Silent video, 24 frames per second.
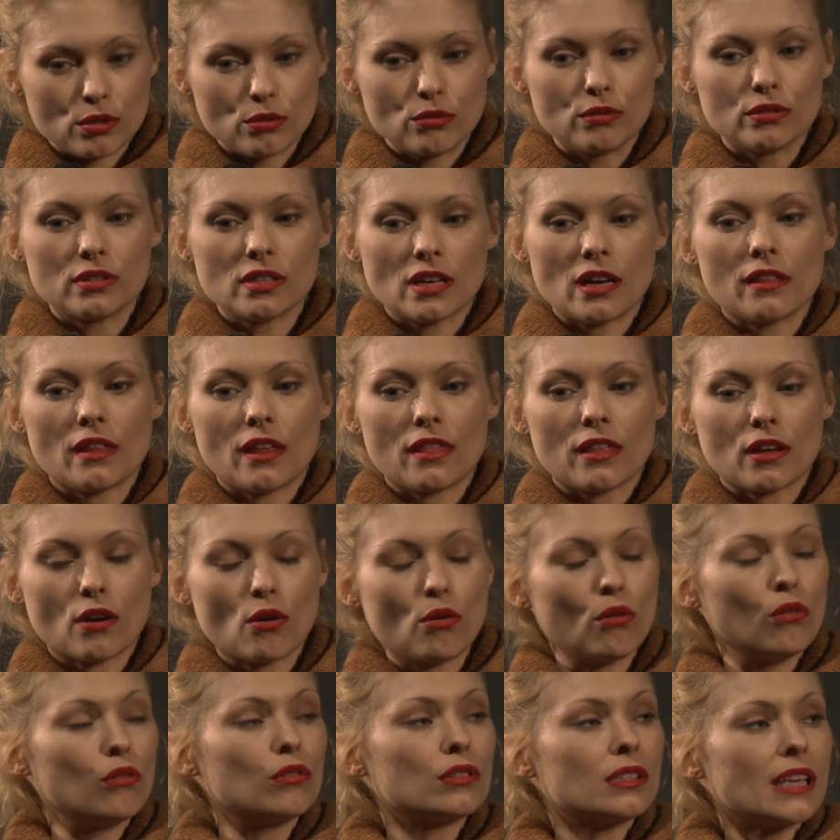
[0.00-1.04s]
taught her that the
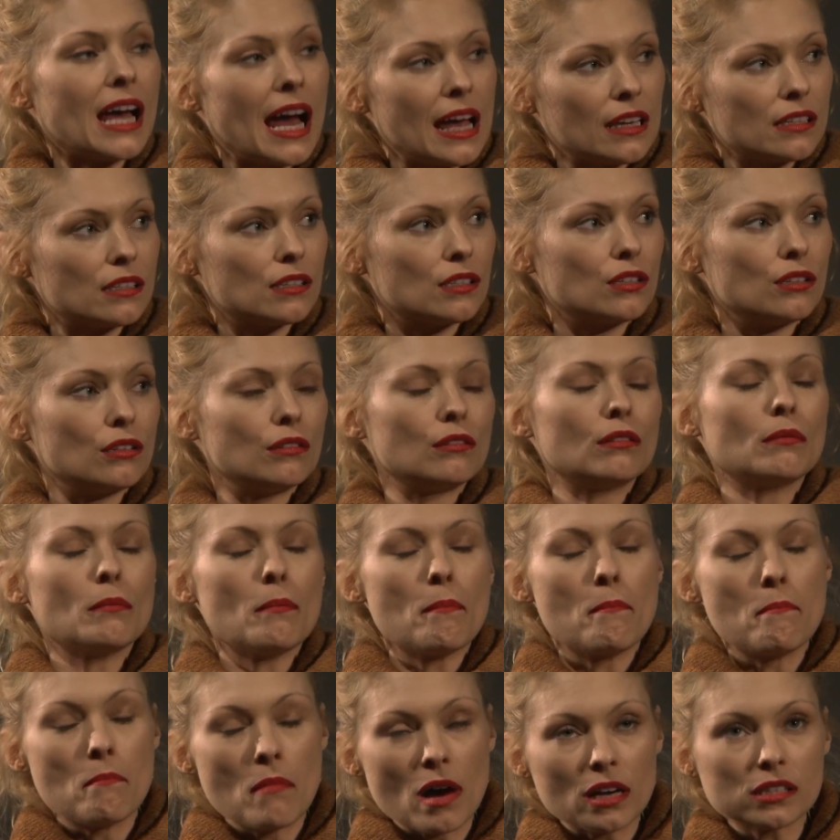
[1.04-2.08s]
cause has to,
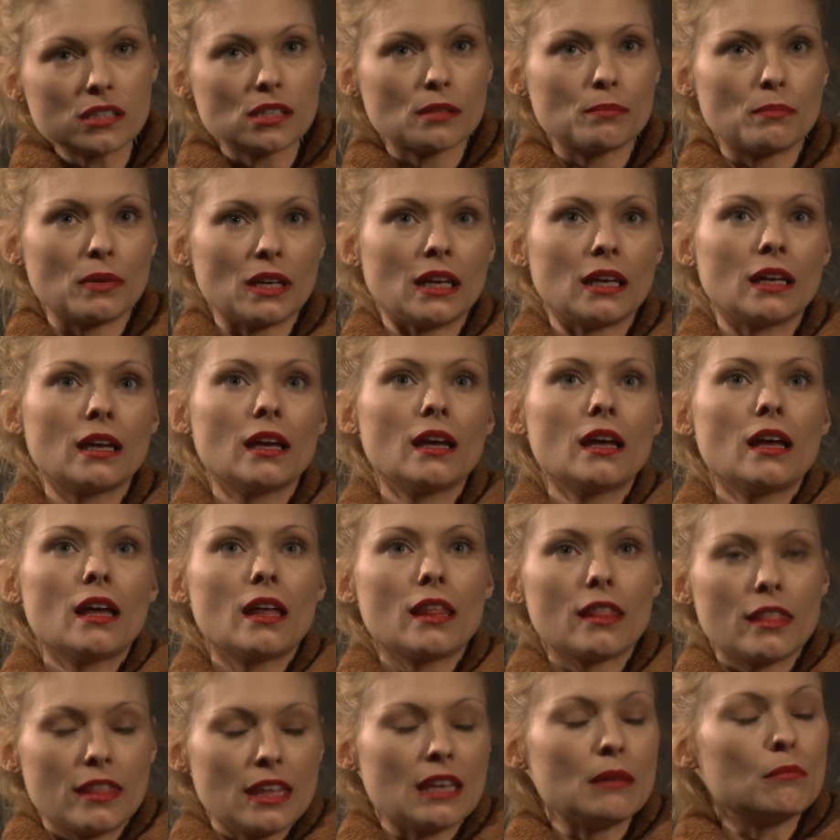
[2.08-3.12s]
must be
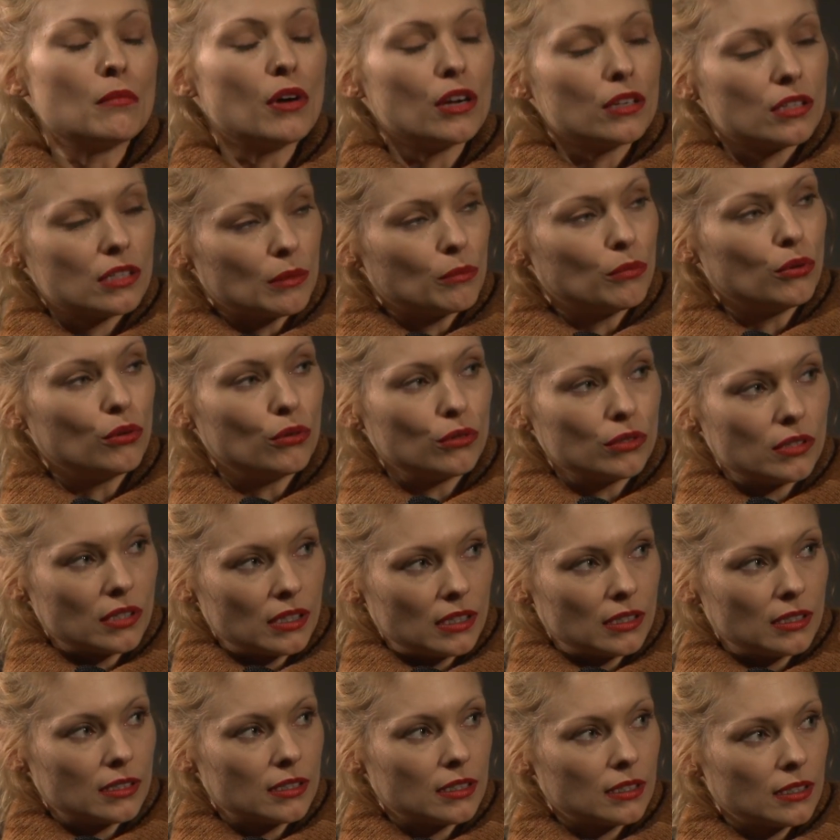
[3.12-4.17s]
the most
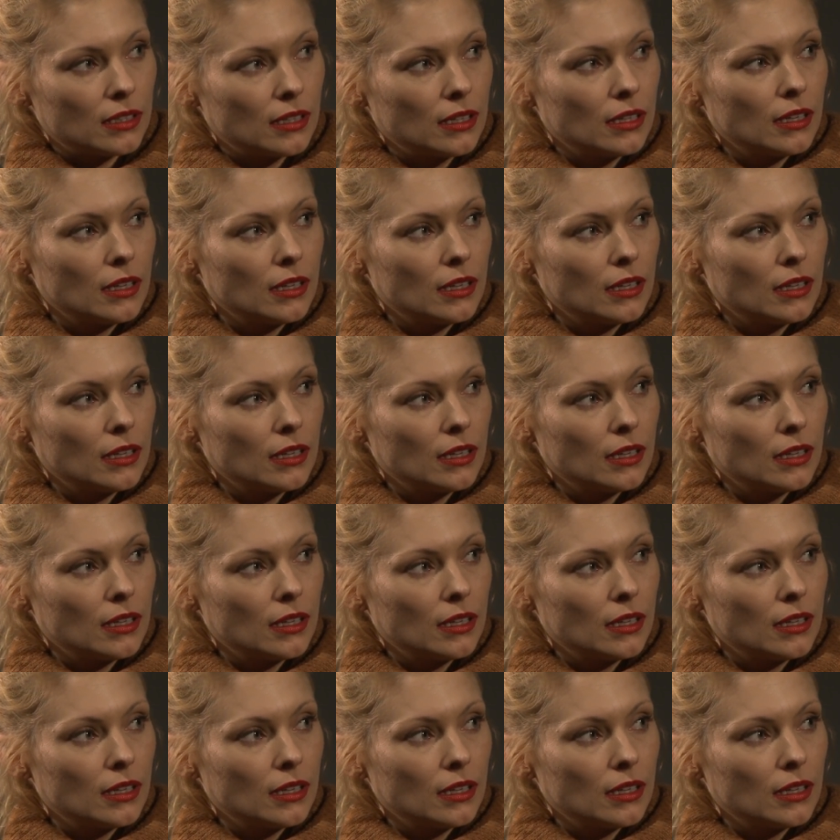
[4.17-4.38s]
important